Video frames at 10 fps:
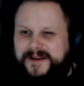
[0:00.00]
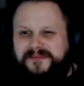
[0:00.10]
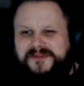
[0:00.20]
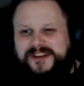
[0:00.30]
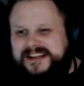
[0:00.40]

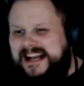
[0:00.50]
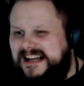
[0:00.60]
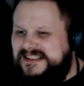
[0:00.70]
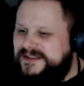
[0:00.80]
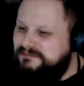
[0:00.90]
Look at
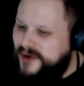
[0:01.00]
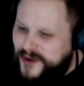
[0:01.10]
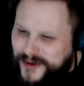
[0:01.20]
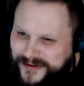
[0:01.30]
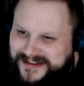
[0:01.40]
how
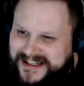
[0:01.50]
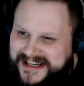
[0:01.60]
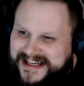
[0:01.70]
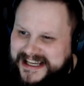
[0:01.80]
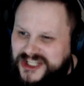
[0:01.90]
smooth!
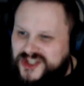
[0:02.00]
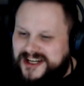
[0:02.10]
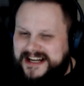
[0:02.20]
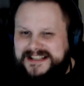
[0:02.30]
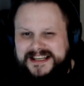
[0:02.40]
He
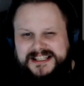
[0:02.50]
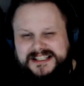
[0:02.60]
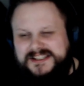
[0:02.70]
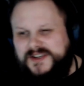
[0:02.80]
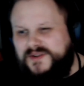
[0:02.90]

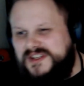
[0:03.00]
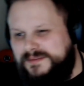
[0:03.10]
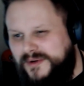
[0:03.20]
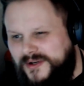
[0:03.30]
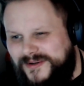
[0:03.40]
transitioned so
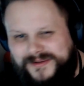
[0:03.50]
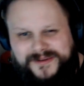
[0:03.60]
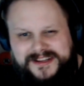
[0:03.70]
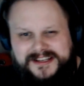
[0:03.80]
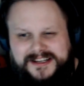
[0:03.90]

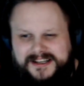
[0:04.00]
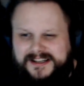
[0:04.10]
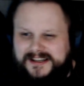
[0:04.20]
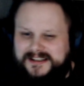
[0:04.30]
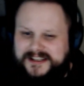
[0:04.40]
smooth!
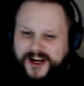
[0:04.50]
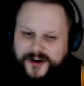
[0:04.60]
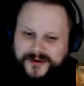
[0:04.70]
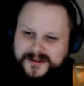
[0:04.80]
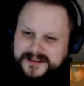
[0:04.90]

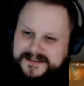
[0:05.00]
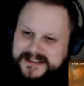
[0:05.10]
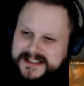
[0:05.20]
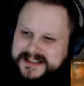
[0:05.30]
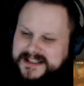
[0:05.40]
Yo,
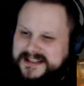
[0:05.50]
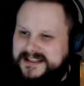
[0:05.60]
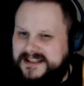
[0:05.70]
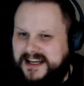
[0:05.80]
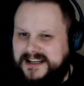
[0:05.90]
this
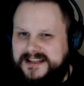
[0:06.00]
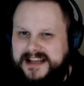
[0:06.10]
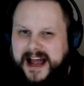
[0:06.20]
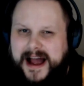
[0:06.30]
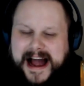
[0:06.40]
is nice.
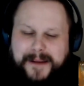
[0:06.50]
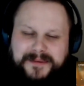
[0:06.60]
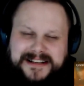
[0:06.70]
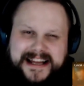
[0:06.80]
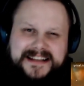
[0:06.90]

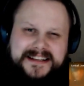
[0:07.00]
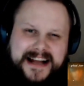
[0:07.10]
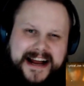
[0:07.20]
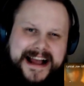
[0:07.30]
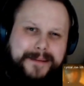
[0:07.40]
I'm glad that
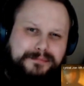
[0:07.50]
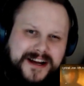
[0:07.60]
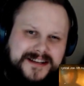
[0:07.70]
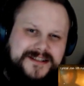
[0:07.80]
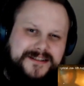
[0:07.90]
I got
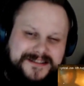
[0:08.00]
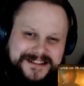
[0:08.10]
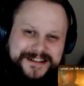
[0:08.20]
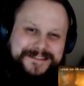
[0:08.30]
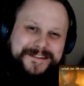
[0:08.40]
pressed
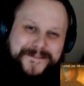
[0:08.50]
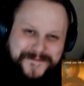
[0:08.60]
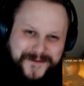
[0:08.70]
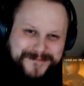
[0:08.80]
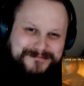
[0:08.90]

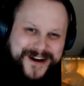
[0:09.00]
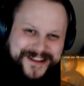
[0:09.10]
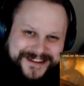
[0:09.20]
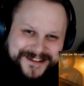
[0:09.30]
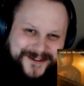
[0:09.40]
for a
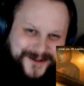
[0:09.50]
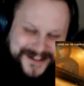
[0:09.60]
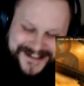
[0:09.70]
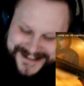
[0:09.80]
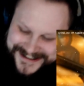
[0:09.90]
month to do
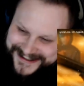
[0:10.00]
this.